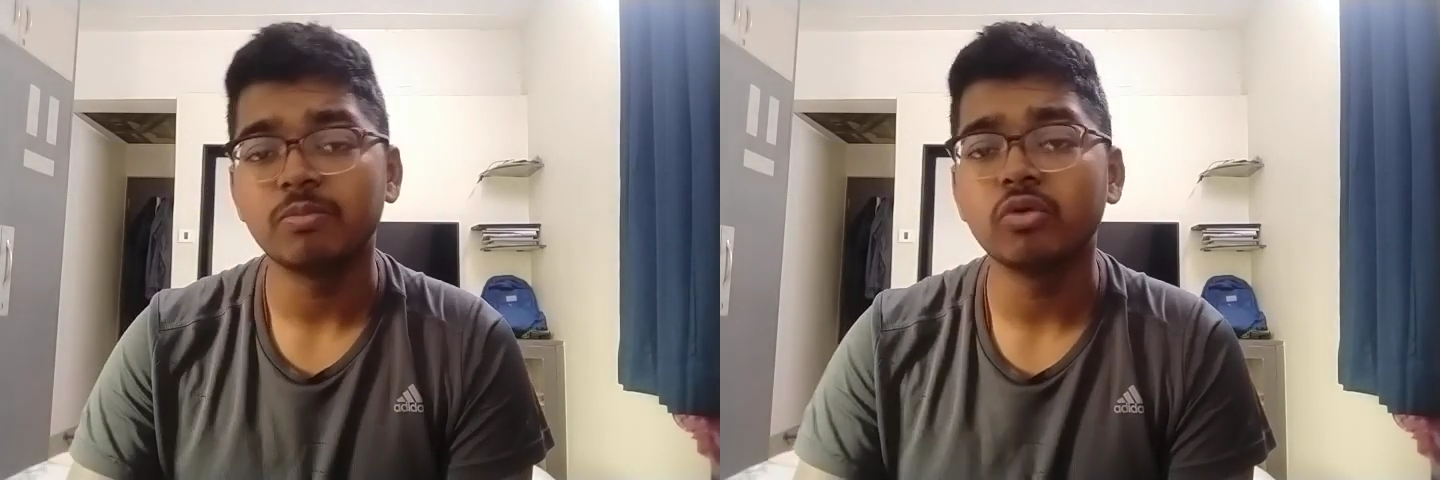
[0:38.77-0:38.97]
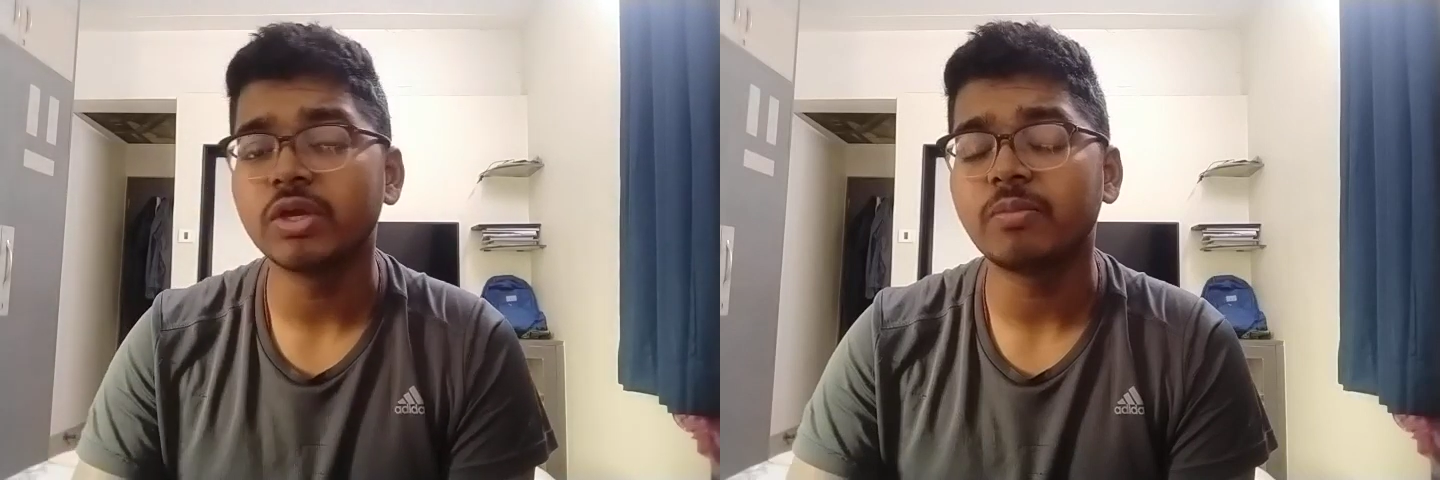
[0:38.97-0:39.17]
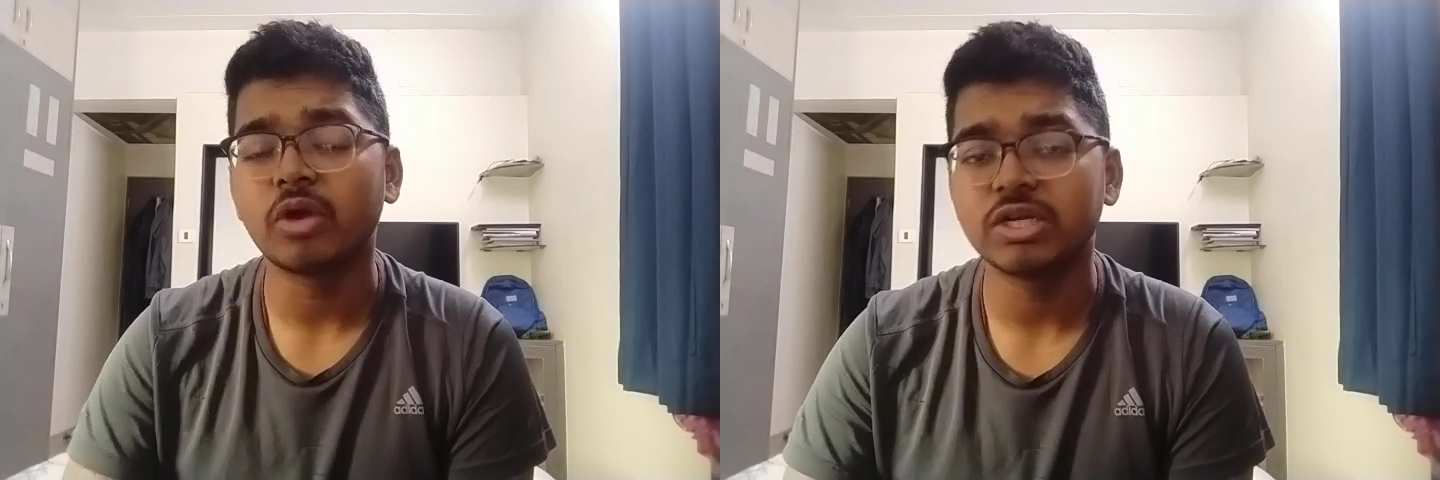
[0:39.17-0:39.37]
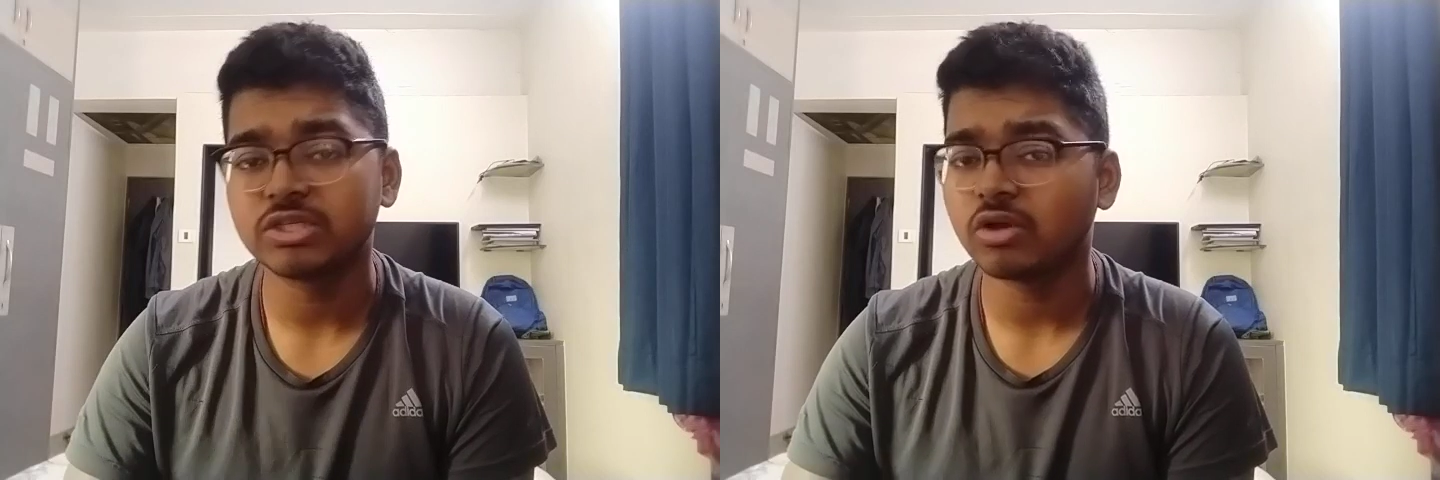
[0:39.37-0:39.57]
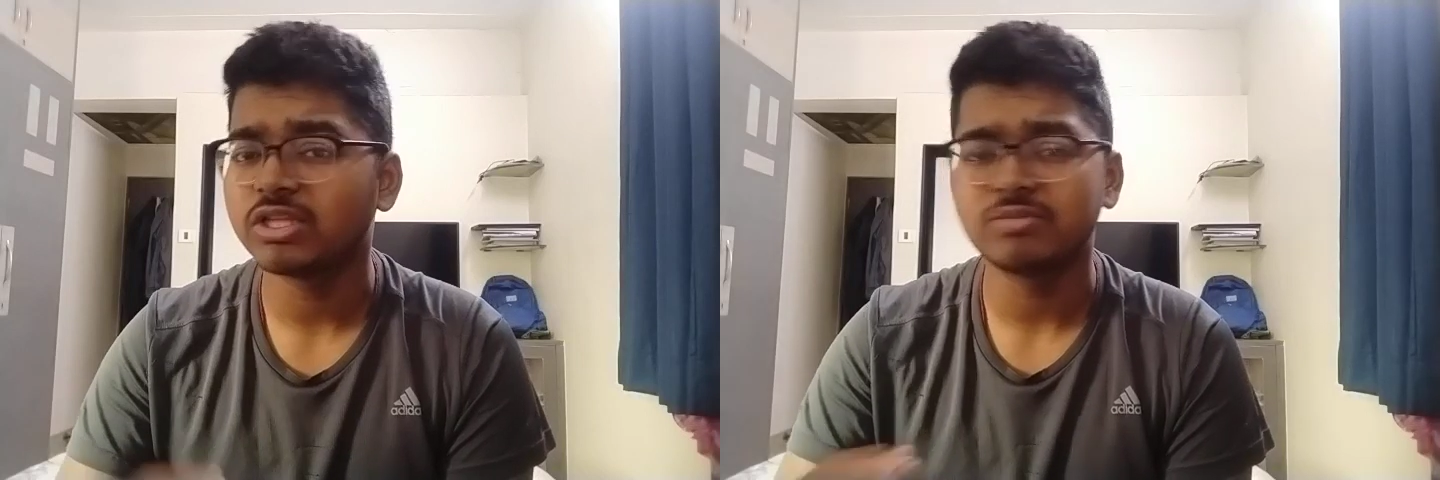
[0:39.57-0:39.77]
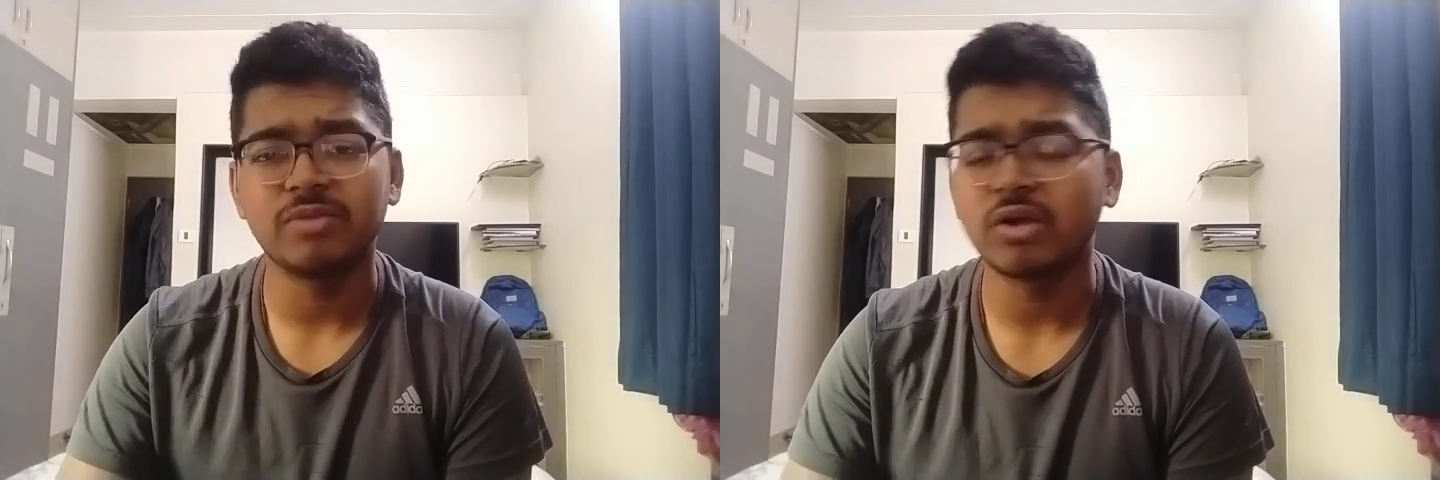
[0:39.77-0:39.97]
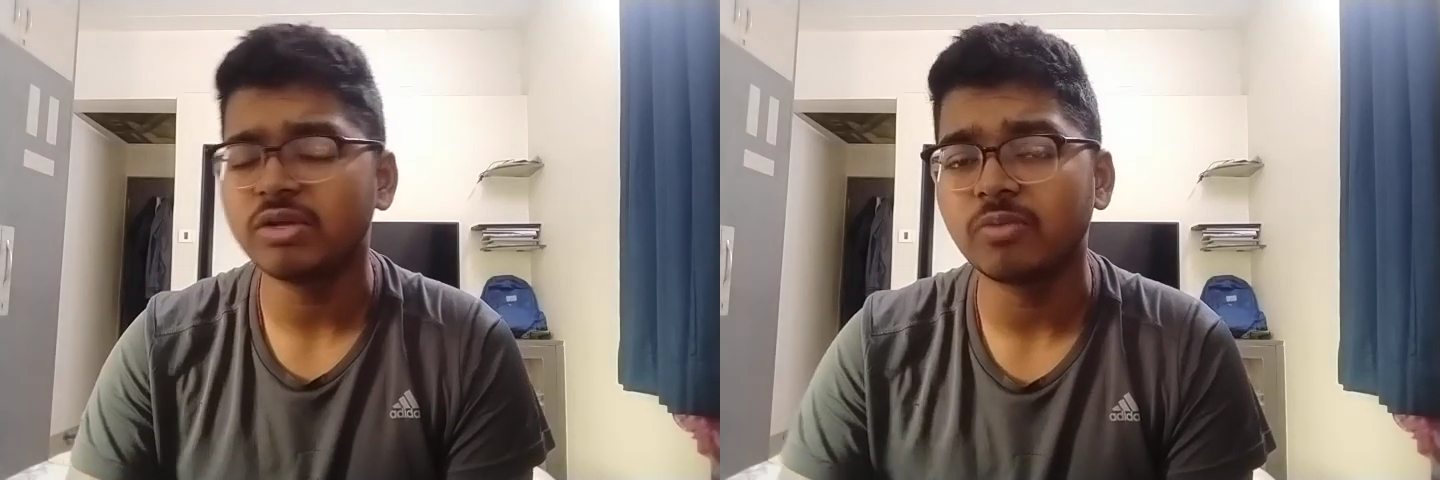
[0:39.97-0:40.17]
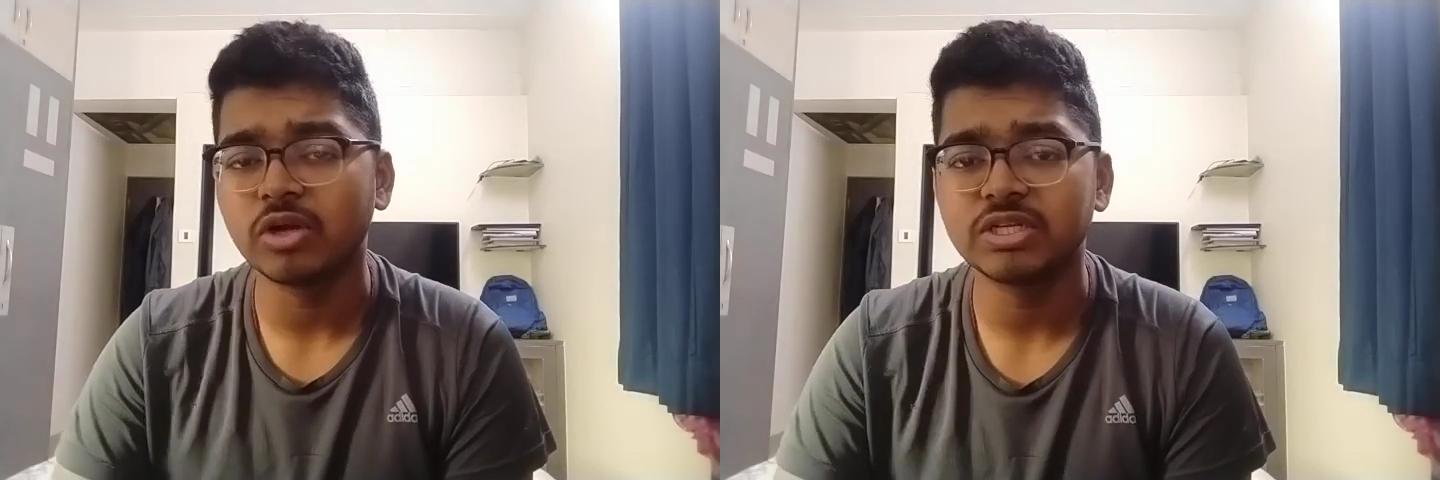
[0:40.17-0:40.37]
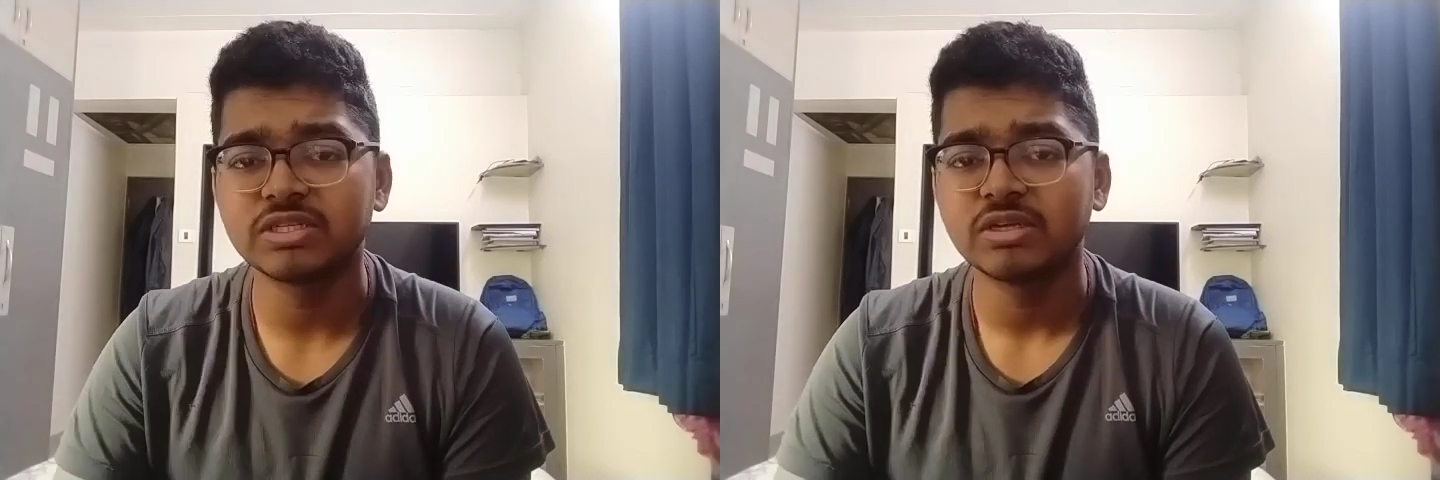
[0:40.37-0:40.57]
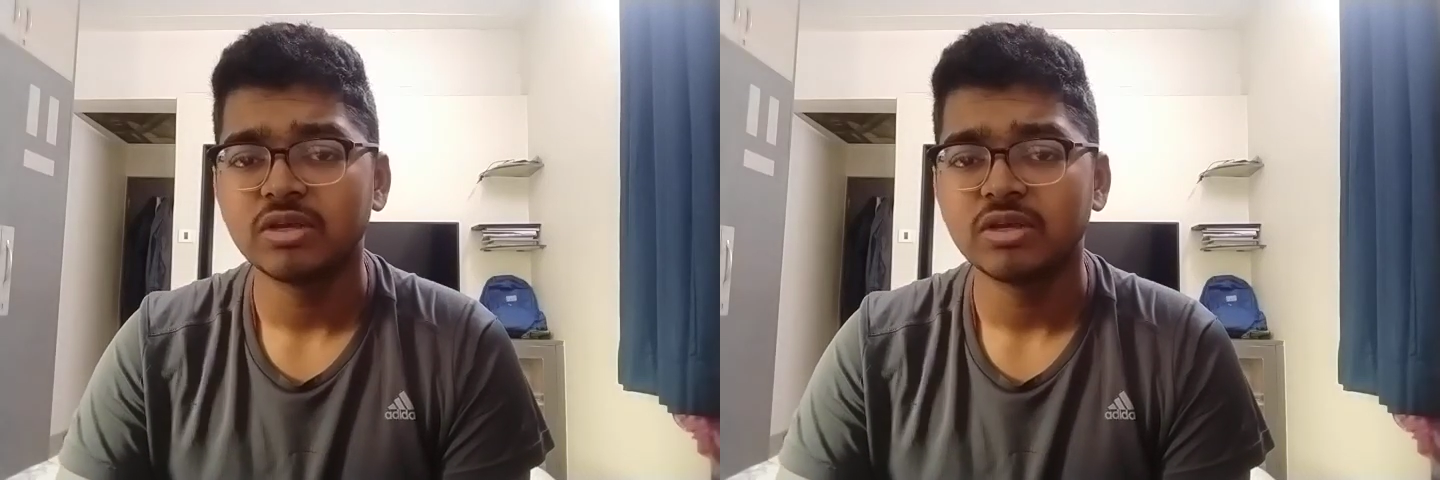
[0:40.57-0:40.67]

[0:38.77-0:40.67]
cookie points, all these brownie points,